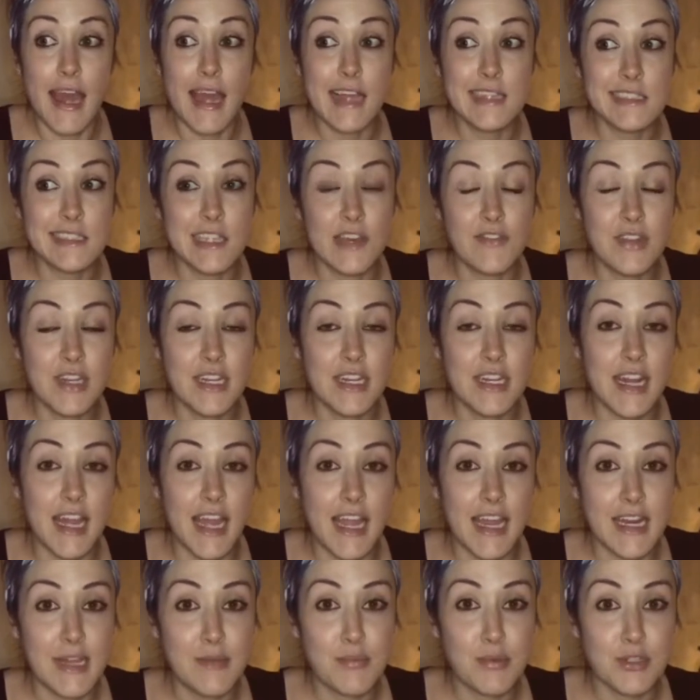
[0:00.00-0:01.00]
70 to
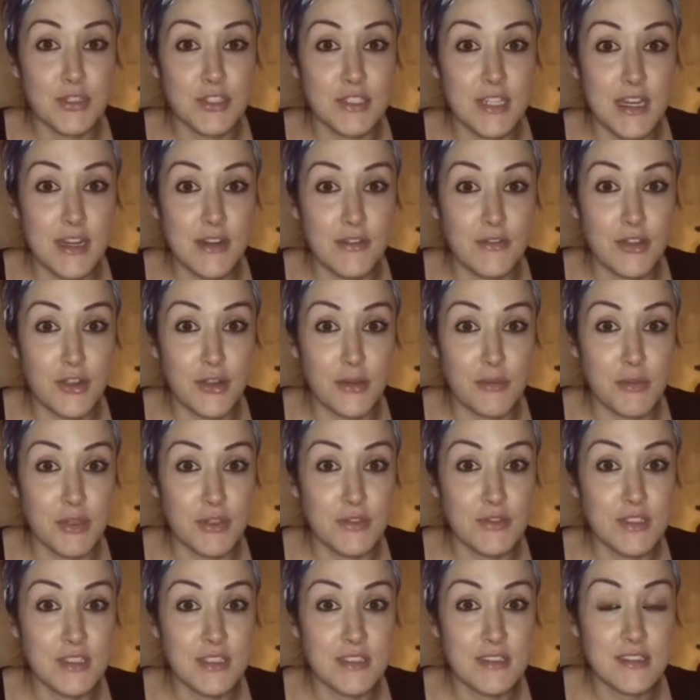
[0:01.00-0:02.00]
80% of your
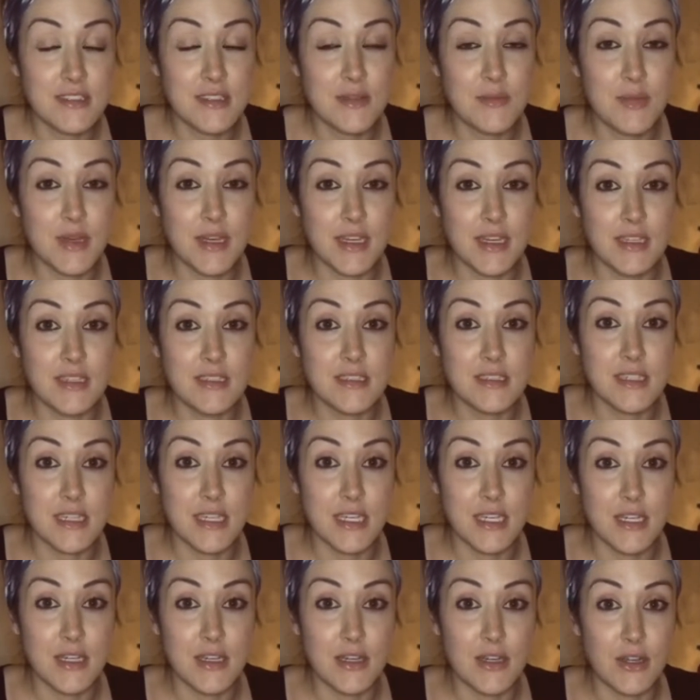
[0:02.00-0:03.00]
immune system is
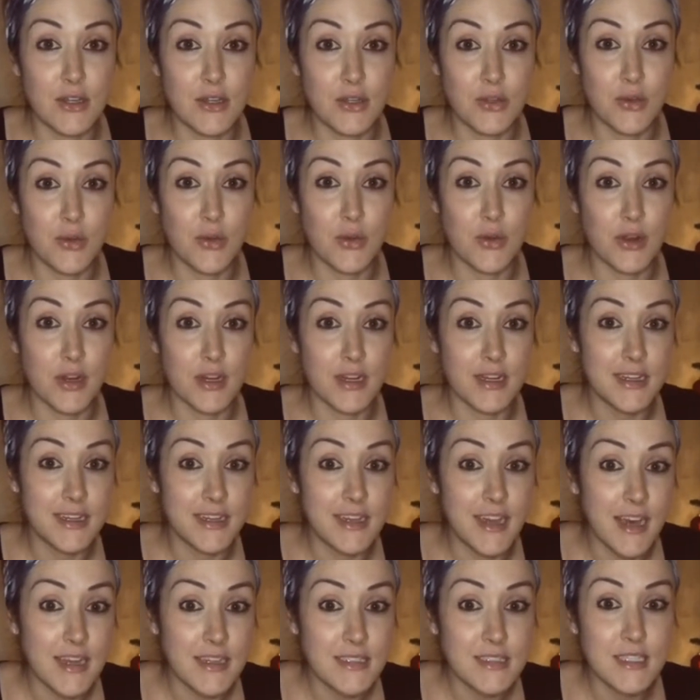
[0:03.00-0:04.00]
in your
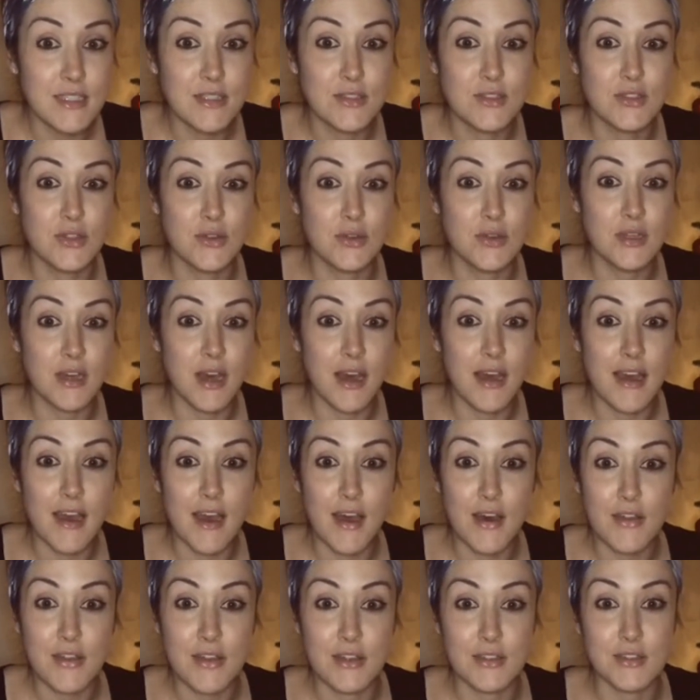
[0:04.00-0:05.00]
gut, so gut
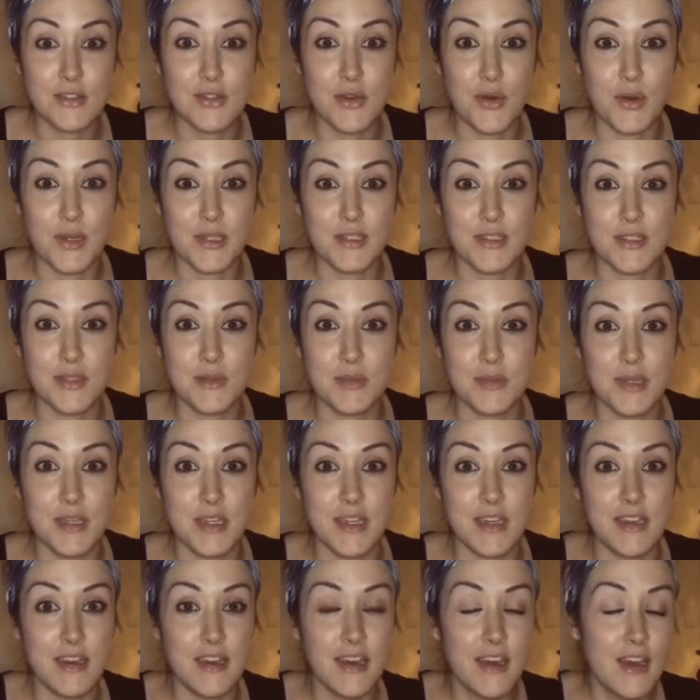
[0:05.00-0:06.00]
health is going to
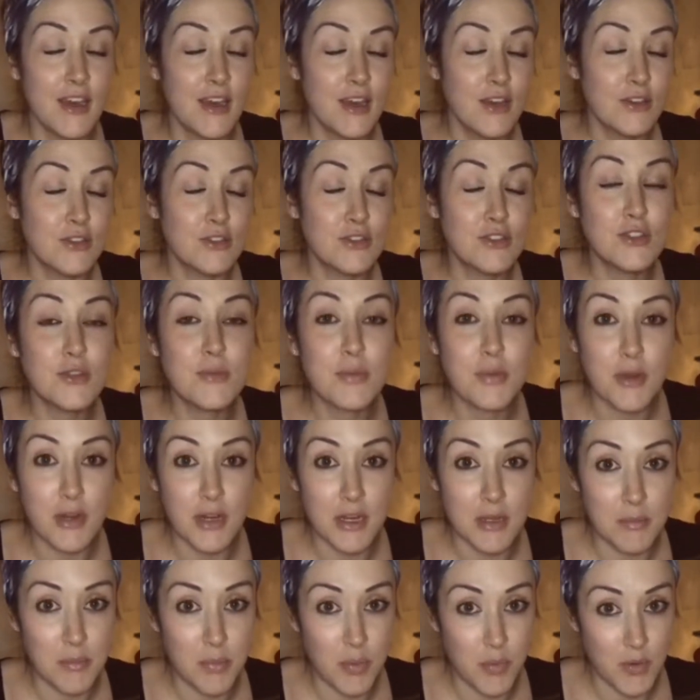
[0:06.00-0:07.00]
be super
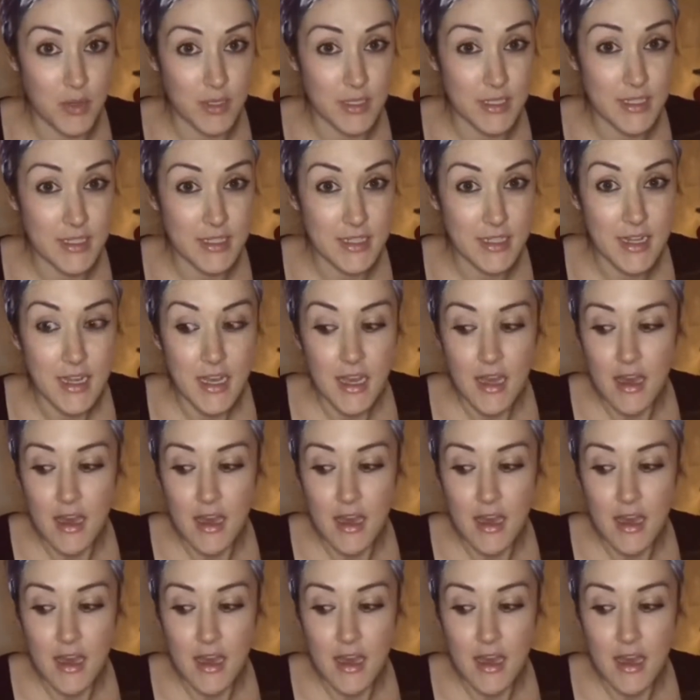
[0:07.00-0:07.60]
important,